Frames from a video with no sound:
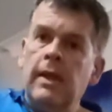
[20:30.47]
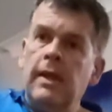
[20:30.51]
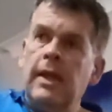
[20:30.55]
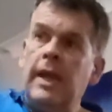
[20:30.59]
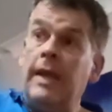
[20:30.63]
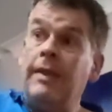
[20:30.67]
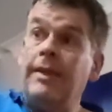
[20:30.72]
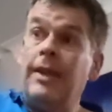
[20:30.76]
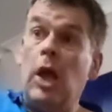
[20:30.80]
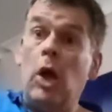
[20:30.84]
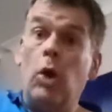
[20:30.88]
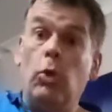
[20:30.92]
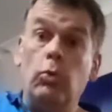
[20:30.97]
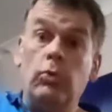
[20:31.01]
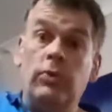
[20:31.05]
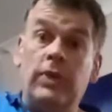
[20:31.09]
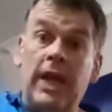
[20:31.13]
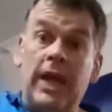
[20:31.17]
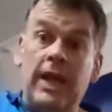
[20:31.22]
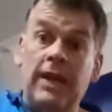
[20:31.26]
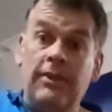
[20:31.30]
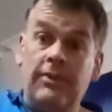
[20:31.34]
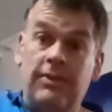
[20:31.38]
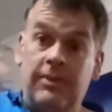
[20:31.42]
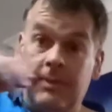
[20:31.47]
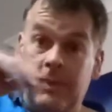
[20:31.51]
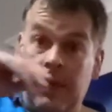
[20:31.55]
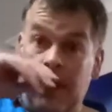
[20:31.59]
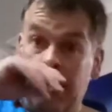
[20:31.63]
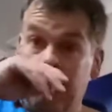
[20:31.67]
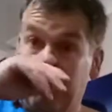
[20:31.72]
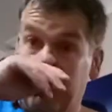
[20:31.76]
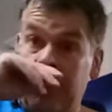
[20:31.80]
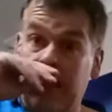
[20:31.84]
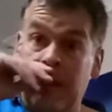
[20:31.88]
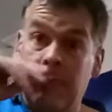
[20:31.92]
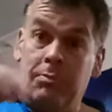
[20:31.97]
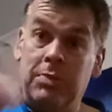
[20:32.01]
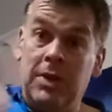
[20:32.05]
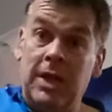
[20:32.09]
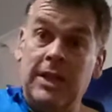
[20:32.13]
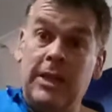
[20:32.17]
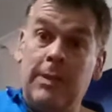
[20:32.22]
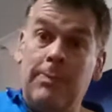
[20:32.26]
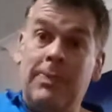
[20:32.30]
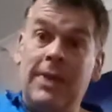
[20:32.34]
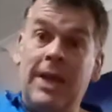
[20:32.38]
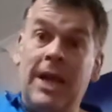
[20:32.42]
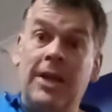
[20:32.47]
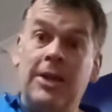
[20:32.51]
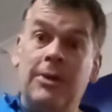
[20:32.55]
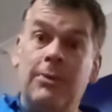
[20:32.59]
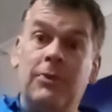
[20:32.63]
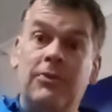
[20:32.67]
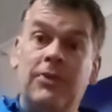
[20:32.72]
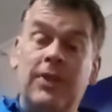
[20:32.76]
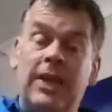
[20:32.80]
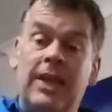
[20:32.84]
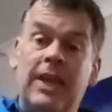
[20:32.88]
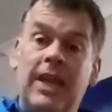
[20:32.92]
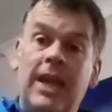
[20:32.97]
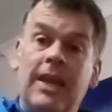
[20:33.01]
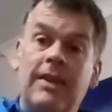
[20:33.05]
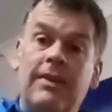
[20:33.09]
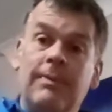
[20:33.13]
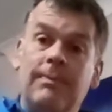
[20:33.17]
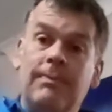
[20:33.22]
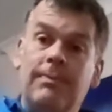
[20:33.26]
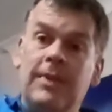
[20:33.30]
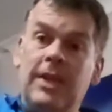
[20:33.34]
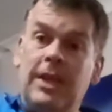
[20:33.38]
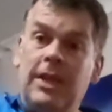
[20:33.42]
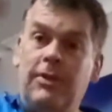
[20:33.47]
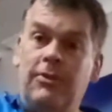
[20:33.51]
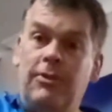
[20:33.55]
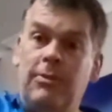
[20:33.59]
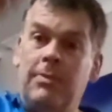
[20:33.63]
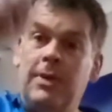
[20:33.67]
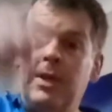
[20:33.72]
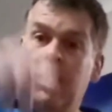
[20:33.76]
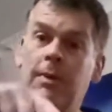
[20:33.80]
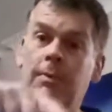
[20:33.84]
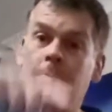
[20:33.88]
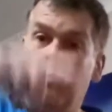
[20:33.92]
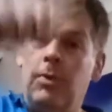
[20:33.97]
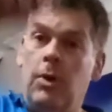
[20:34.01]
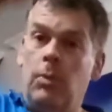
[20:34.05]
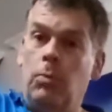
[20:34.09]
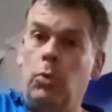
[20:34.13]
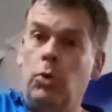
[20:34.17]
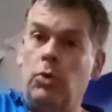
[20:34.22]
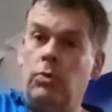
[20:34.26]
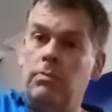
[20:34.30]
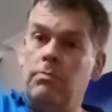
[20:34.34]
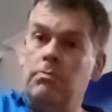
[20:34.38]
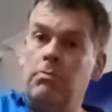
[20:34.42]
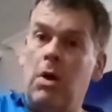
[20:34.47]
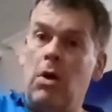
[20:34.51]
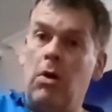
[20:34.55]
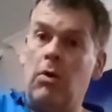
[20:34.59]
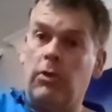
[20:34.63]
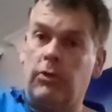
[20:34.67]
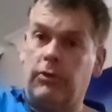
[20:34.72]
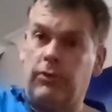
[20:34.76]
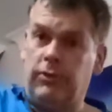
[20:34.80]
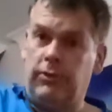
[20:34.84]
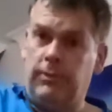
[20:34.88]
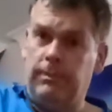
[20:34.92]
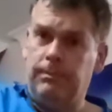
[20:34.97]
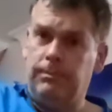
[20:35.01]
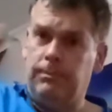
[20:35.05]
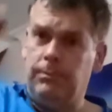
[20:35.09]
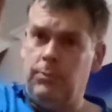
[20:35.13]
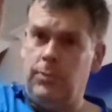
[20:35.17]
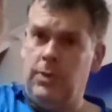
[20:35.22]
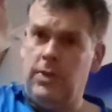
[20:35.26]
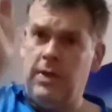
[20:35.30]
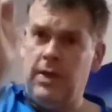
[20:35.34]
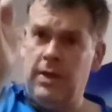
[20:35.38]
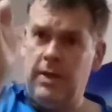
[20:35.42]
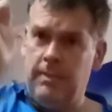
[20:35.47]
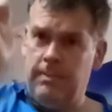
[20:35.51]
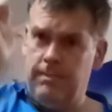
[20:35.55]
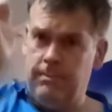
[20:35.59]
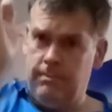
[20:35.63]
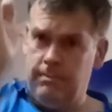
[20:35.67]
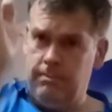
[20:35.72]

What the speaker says: In the old days, when I played the piano as a kid, it used to be a wooden box with an